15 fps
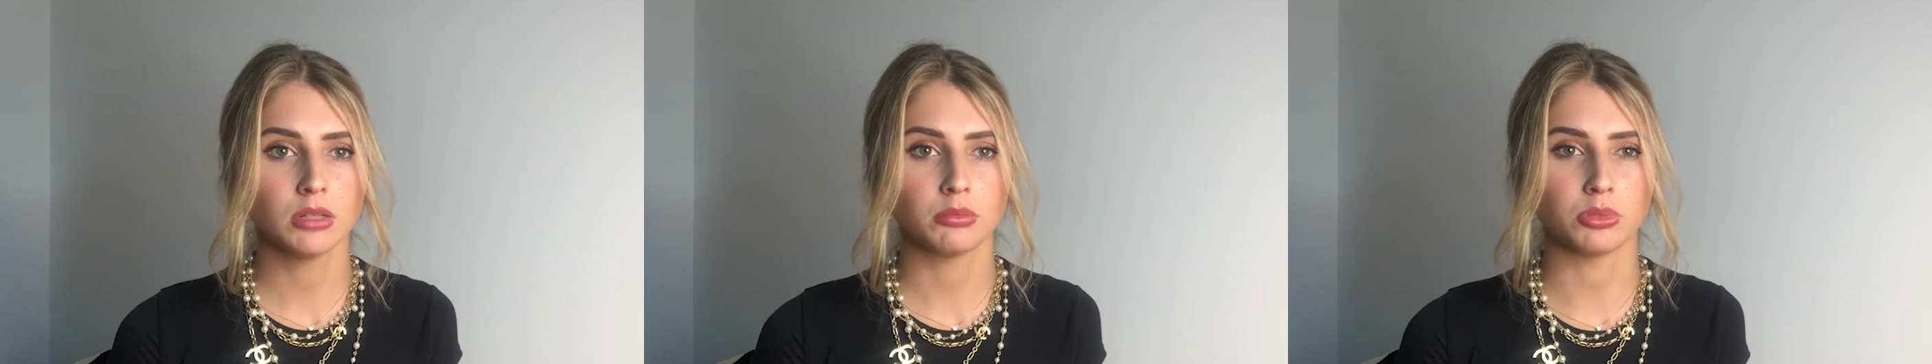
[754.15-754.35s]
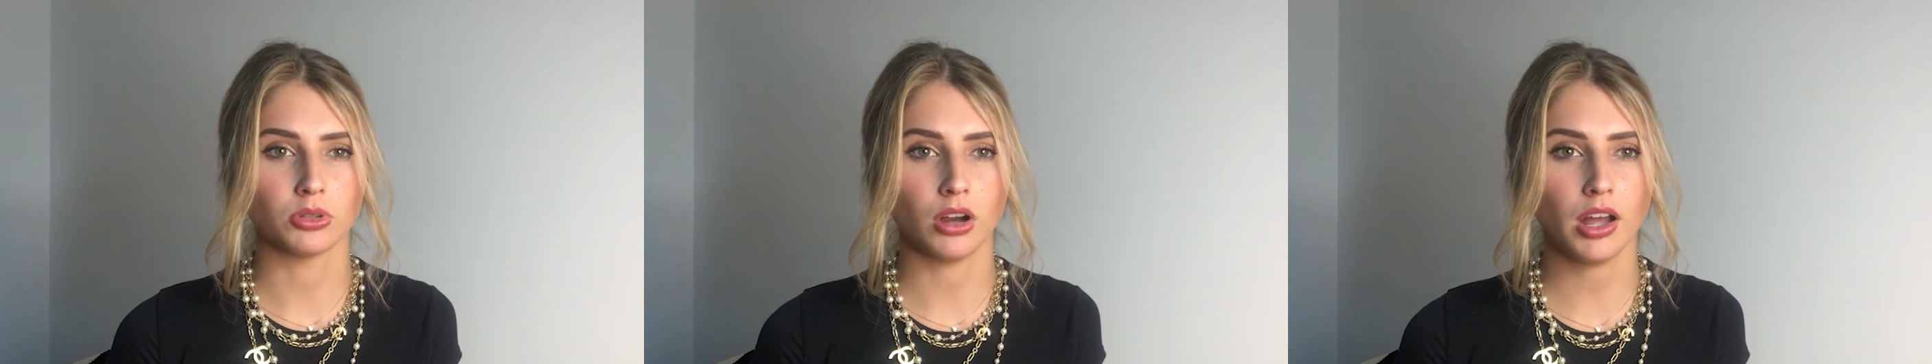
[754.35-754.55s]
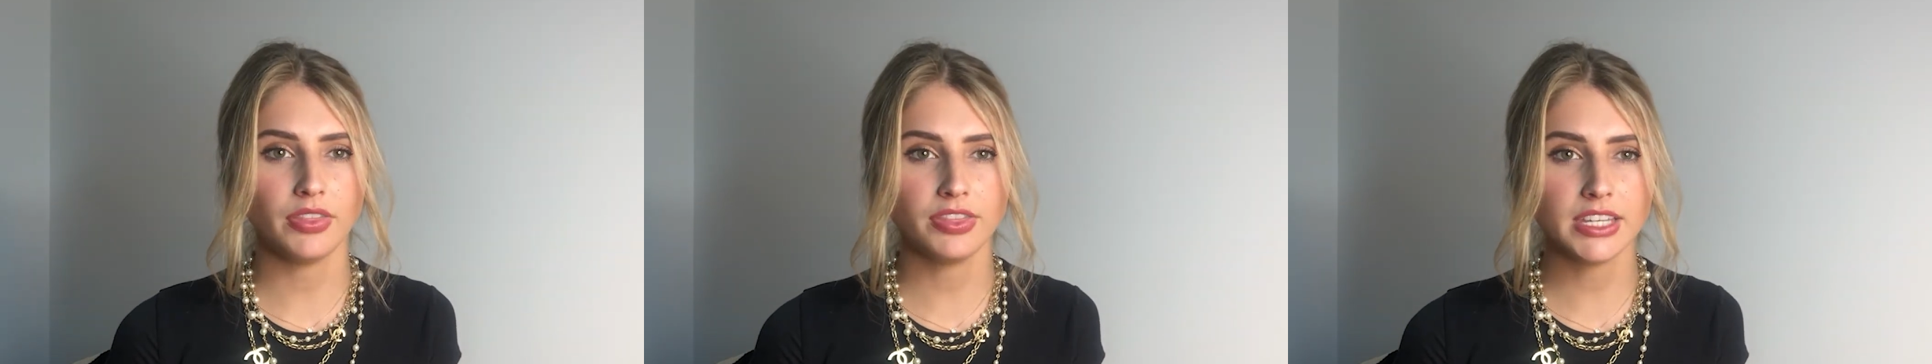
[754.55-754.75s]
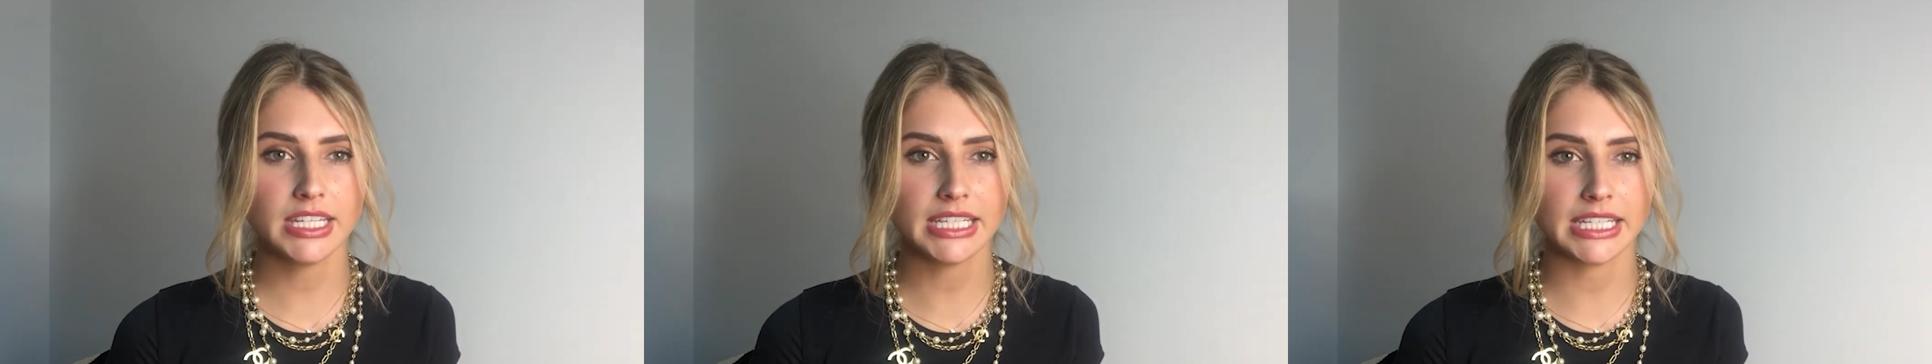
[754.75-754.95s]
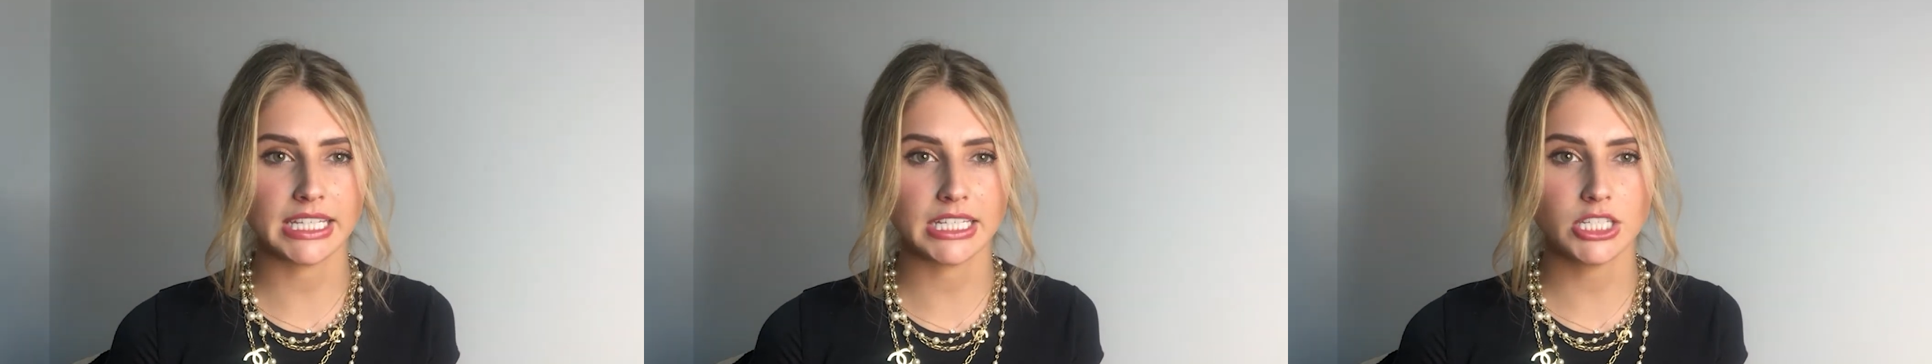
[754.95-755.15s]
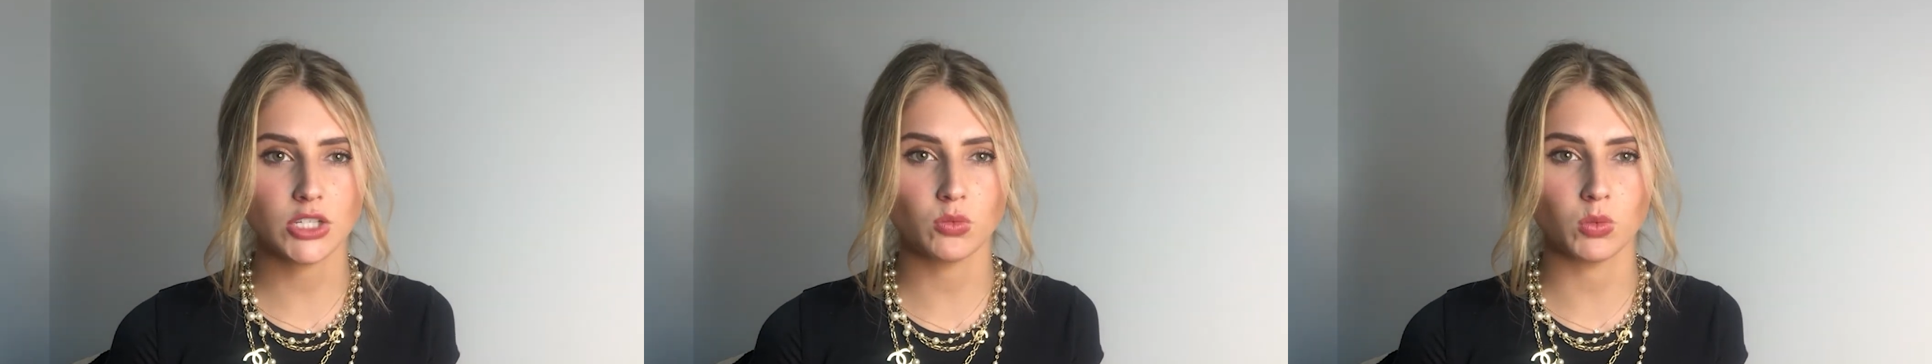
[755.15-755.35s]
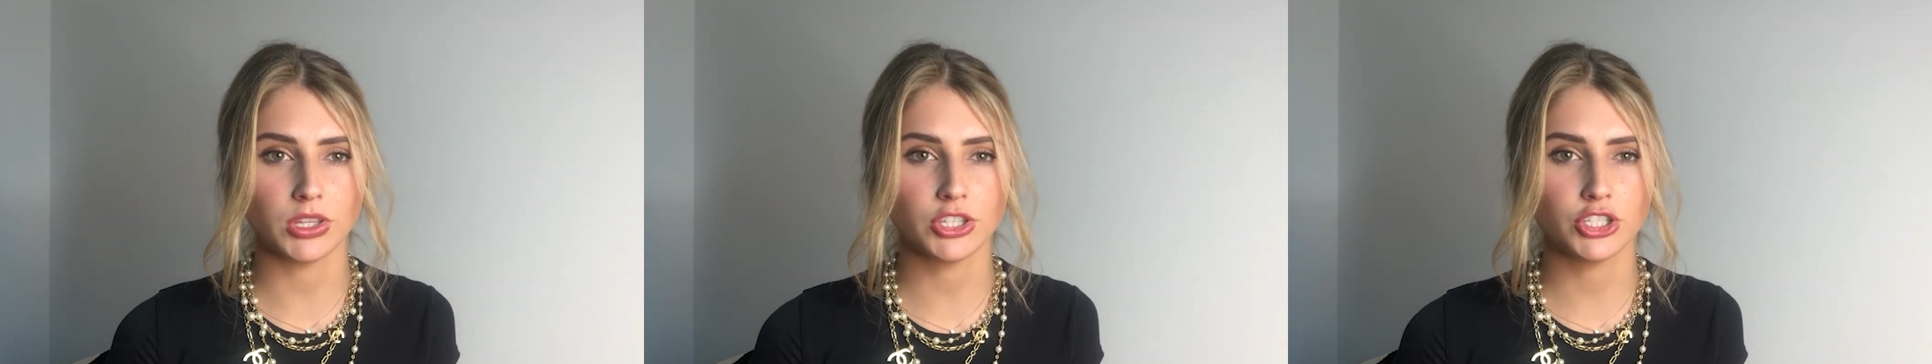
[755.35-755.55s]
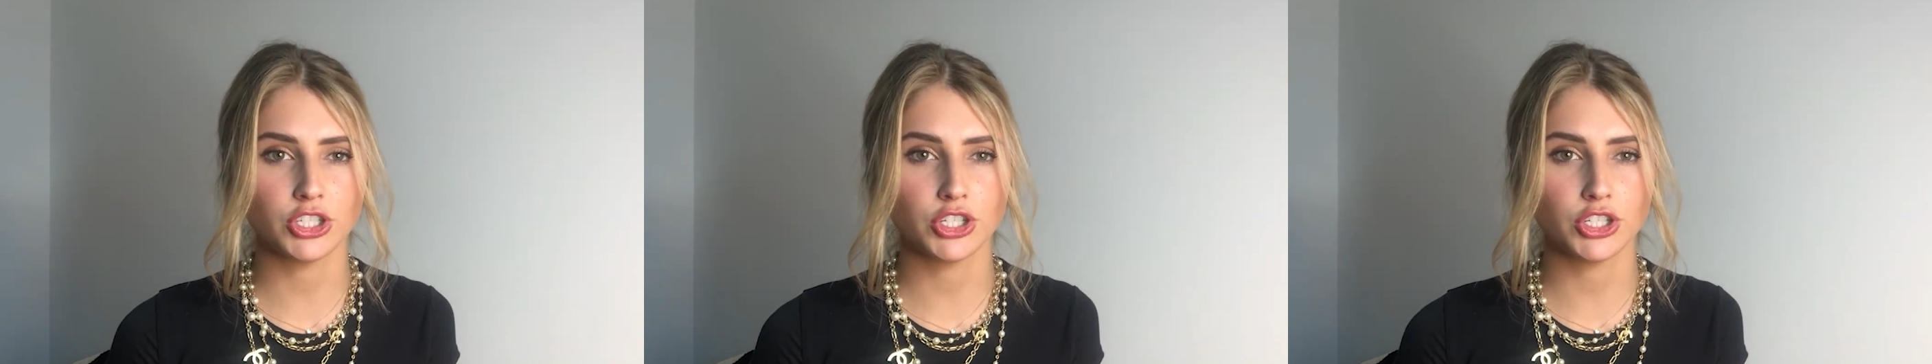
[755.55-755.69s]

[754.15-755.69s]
brought the heat with